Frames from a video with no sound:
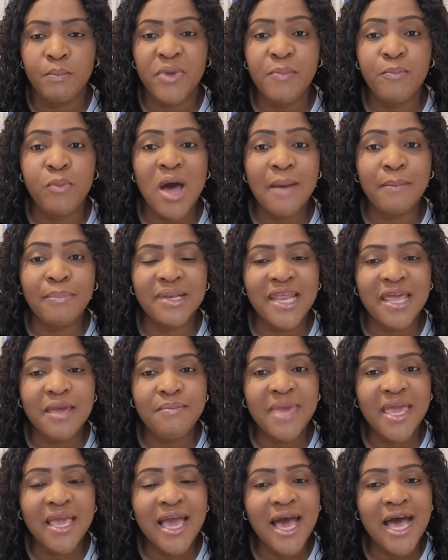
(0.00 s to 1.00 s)
People are
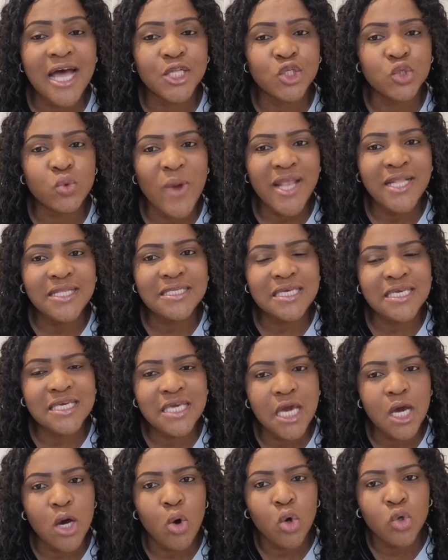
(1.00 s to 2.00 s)
blaming a 20
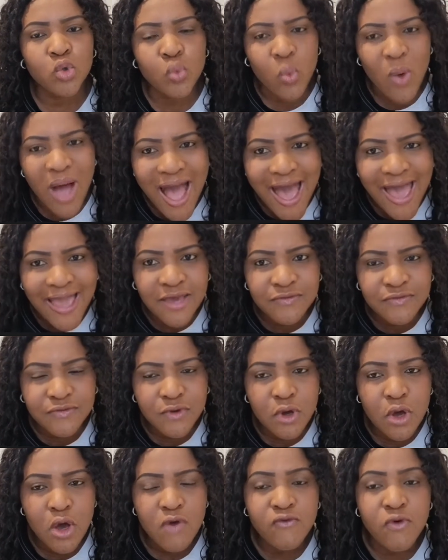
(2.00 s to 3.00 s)
year old wife
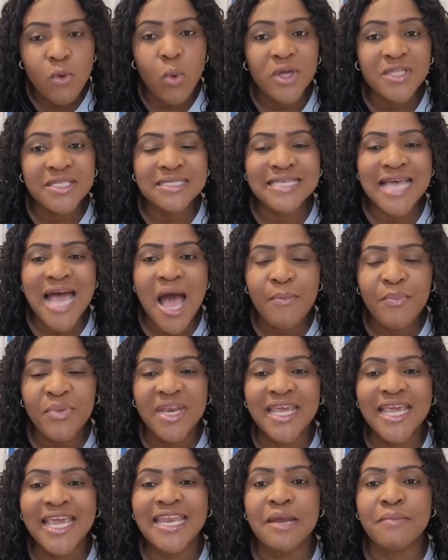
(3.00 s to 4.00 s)
for what is
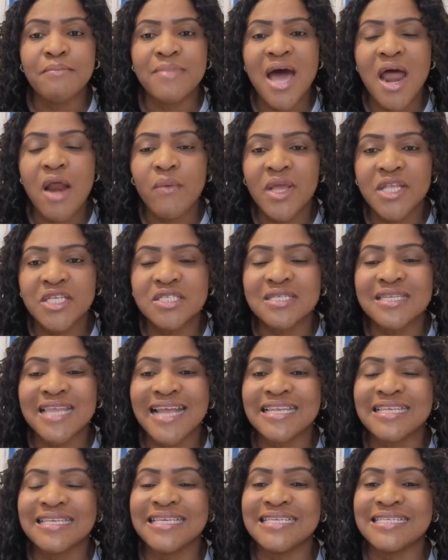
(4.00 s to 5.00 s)
happening in a marriage
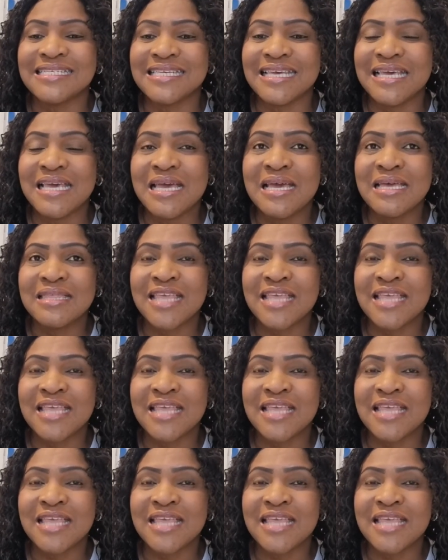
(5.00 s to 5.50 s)
that is